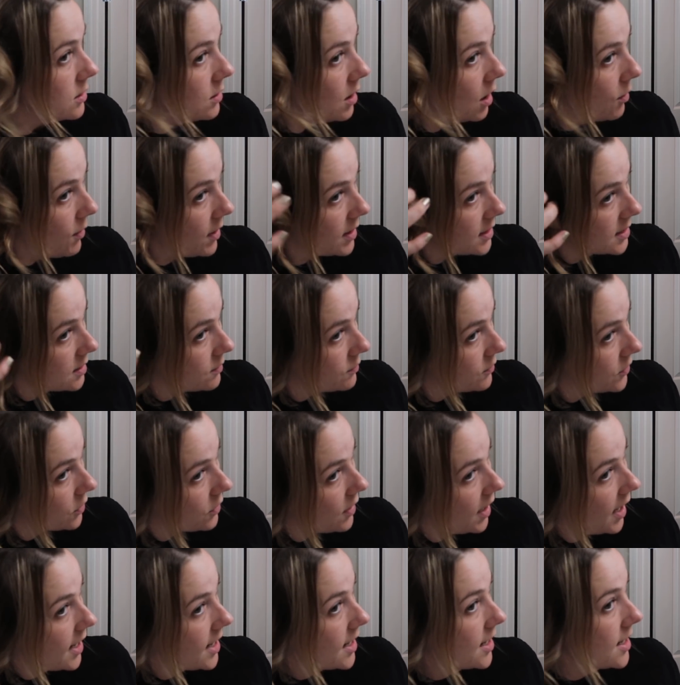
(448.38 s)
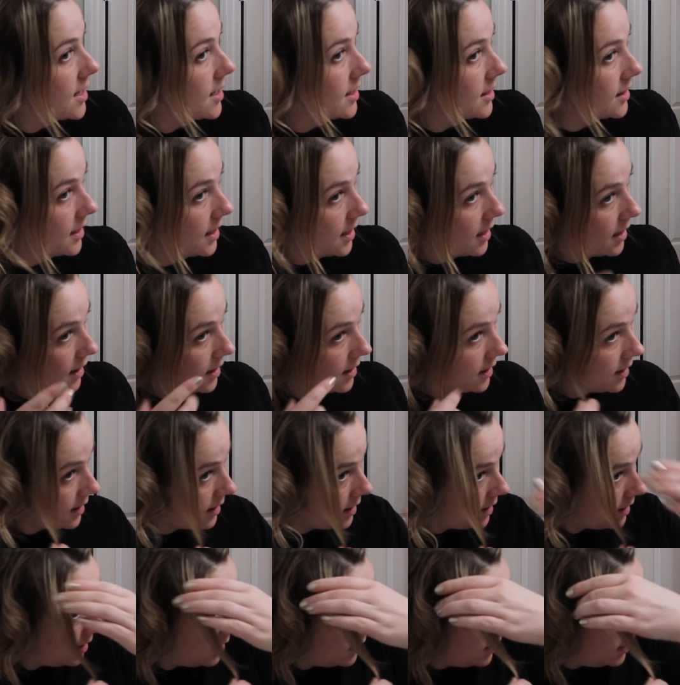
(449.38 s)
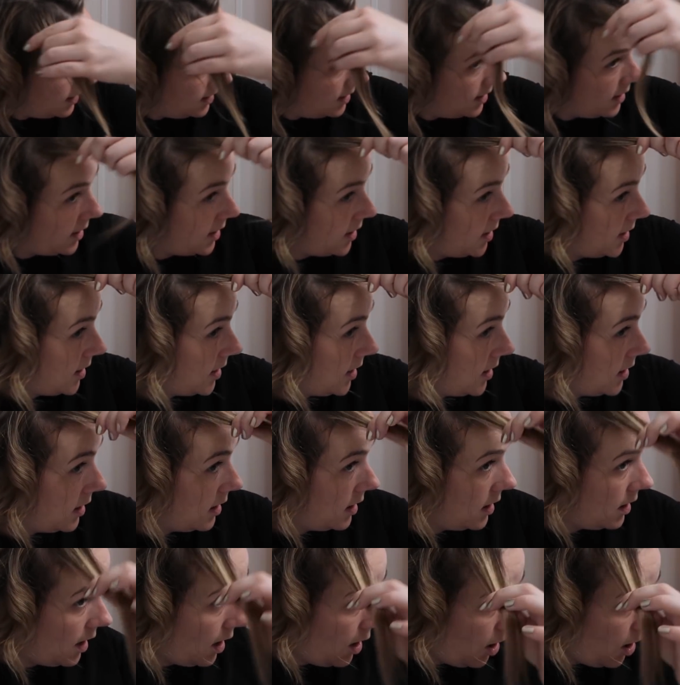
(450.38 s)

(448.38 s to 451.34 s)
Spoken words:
So I want some variety in there. And then